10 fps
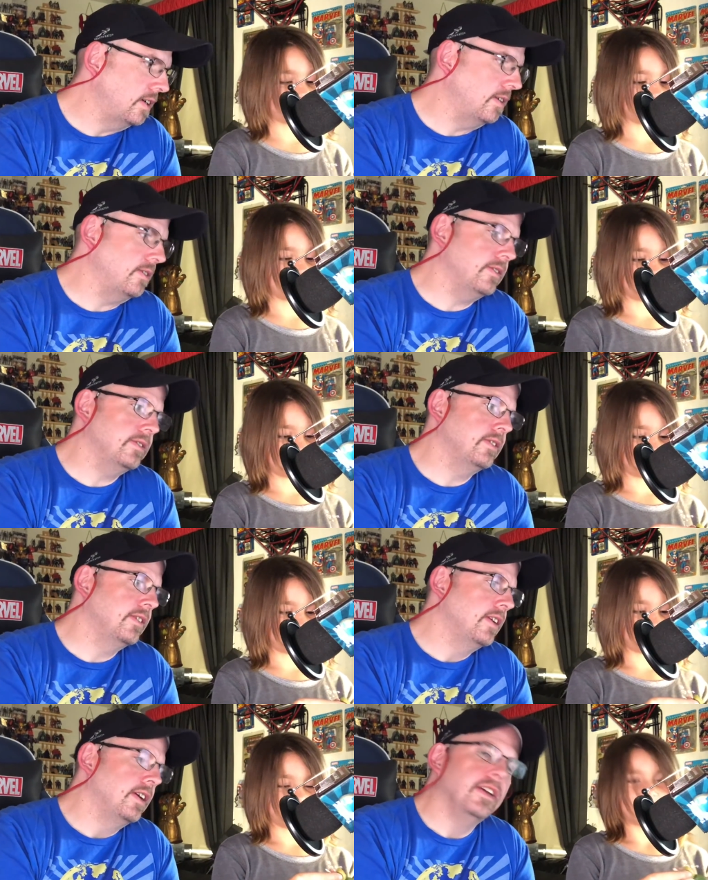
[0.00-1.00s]
Speaker 1: Oh,
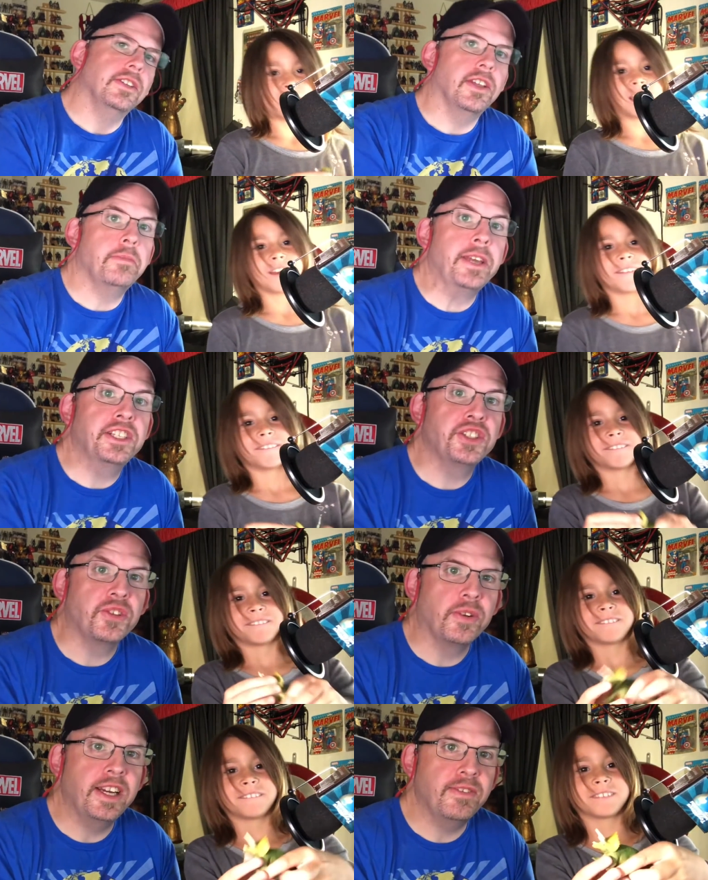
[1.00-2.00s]
so that makes
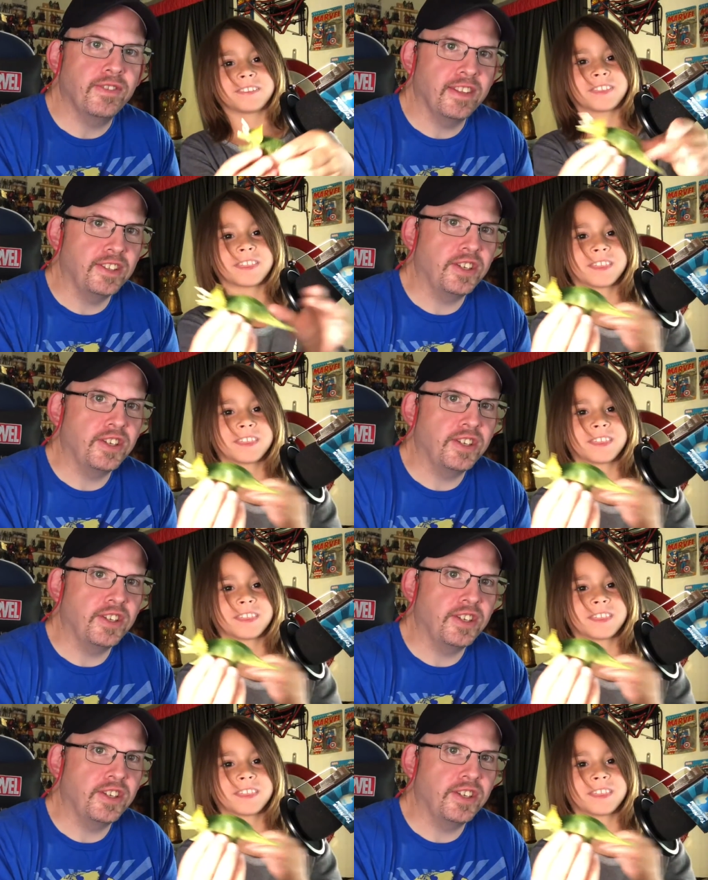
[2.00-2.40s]
three for the